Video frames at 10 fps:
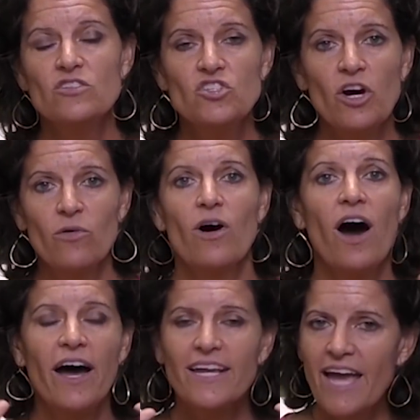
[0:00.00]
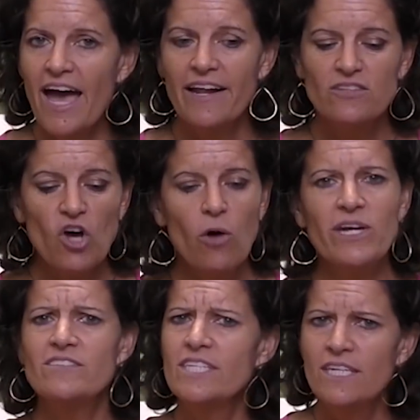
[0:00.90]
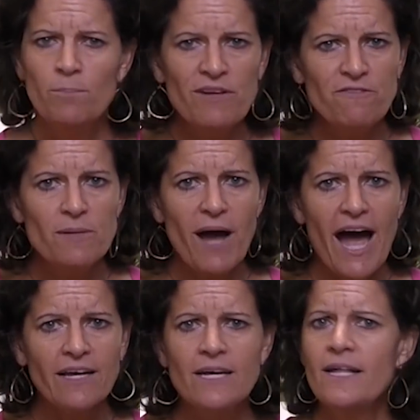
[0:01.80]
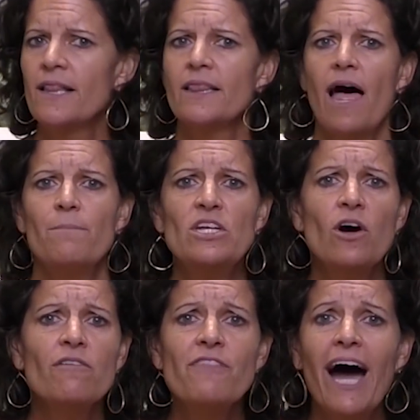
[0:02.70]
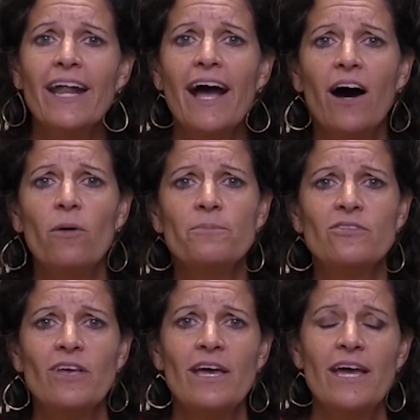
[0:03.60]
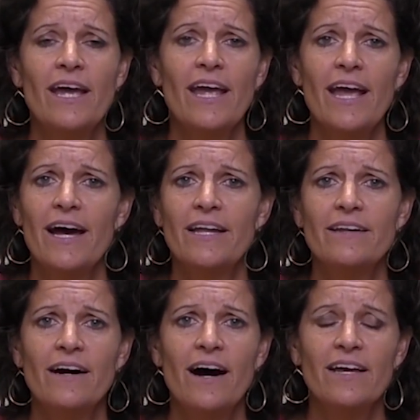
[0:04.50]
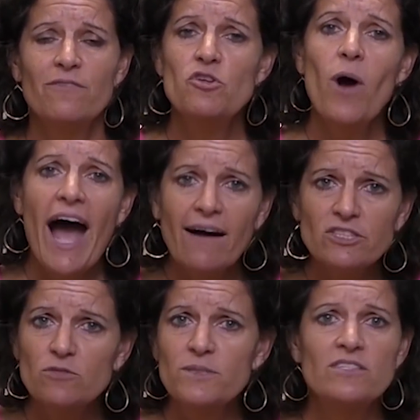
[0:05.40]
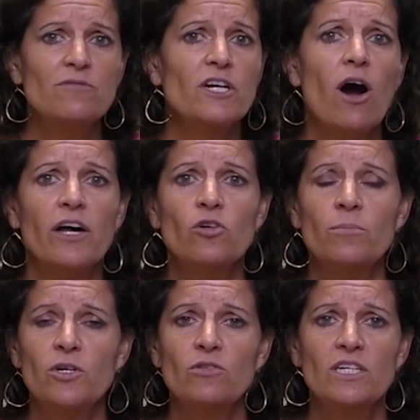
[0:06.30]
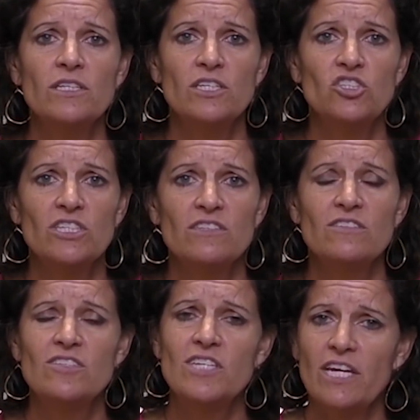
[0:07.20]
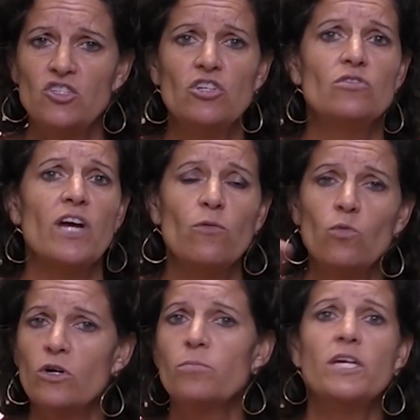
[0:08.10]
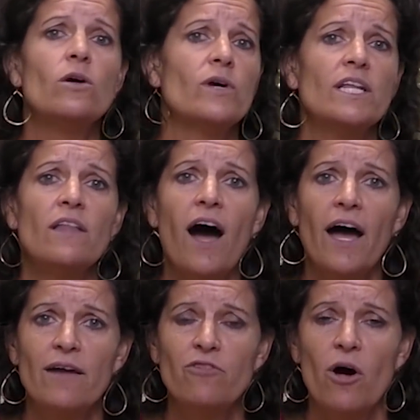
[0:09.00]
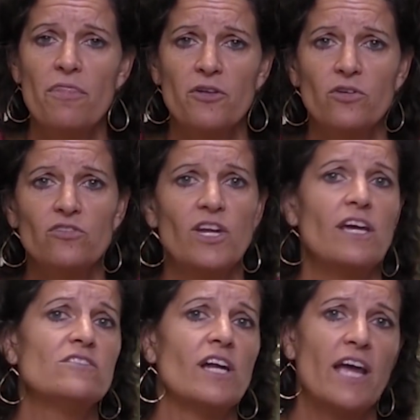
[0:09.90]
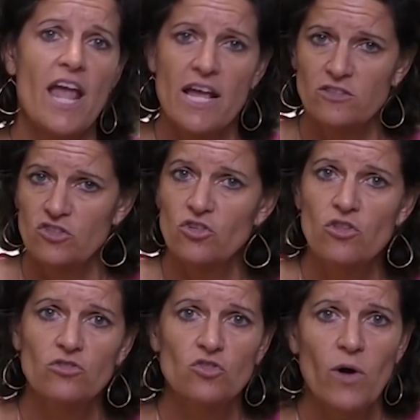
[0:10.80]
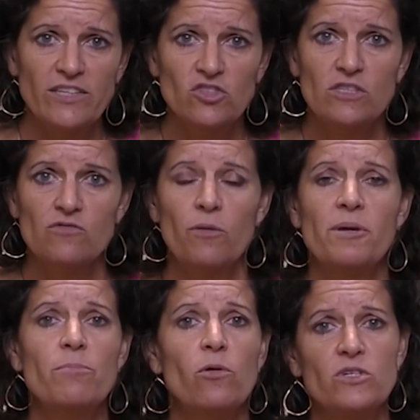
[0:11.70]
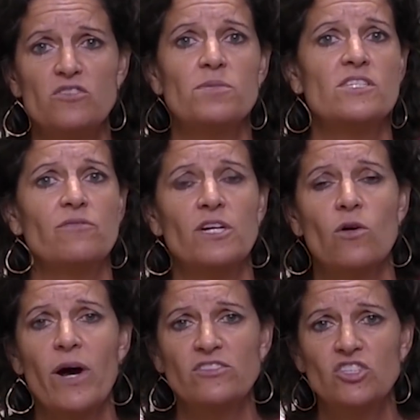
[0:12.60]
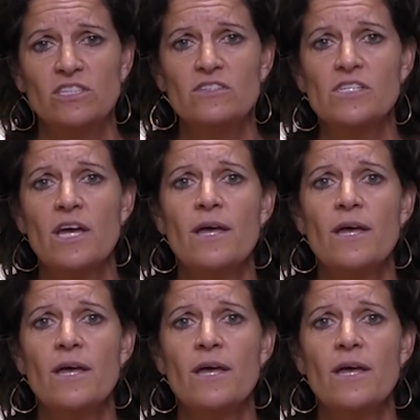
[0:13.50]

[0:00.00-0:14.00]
So, again, as always, give me feedback. Let me know if that helps. And uh, if you have a specific autoimmune condition, stay tuned. I will be going live on Thursdays and I answer those questions for people with specific questions.